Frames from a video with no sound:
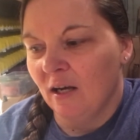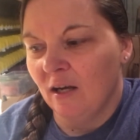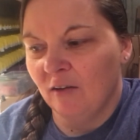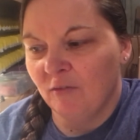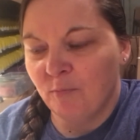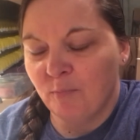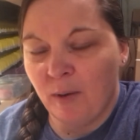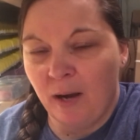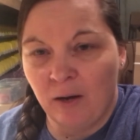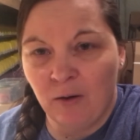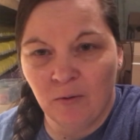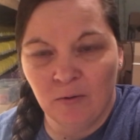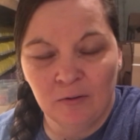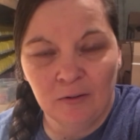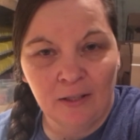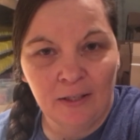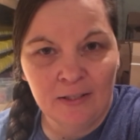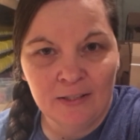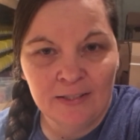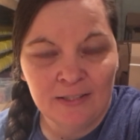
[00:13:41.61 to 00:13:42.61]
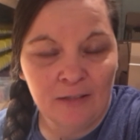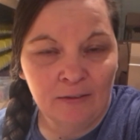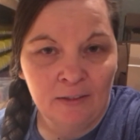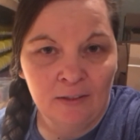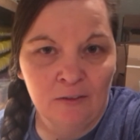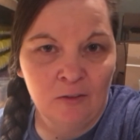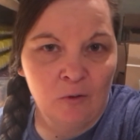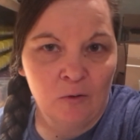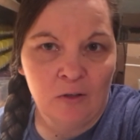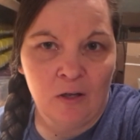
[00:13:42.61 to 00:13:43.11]
about like
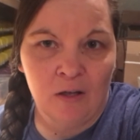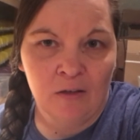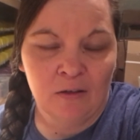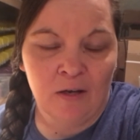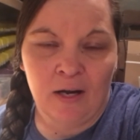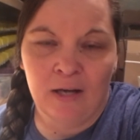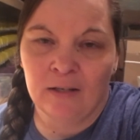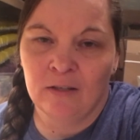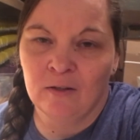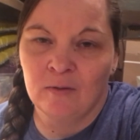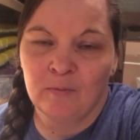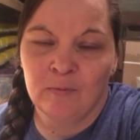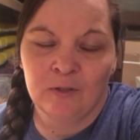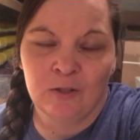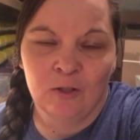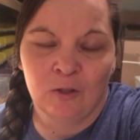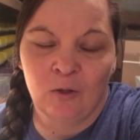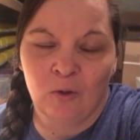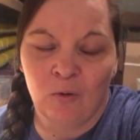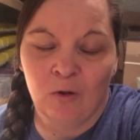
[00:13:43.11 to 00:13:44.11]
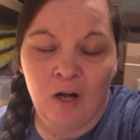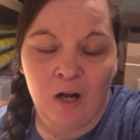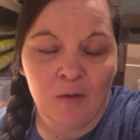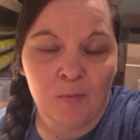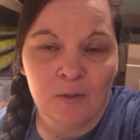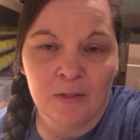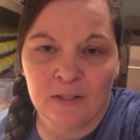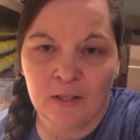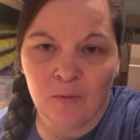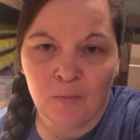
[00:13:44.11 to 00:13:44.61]
selling low dollar items, you know,
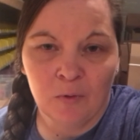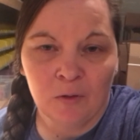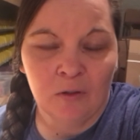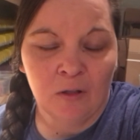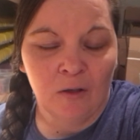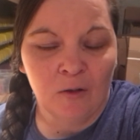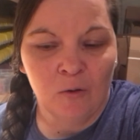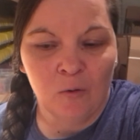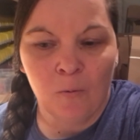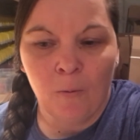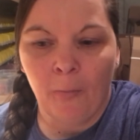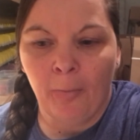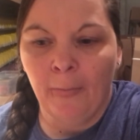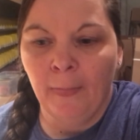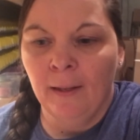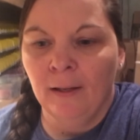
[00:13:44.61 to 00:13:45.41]
comment down below.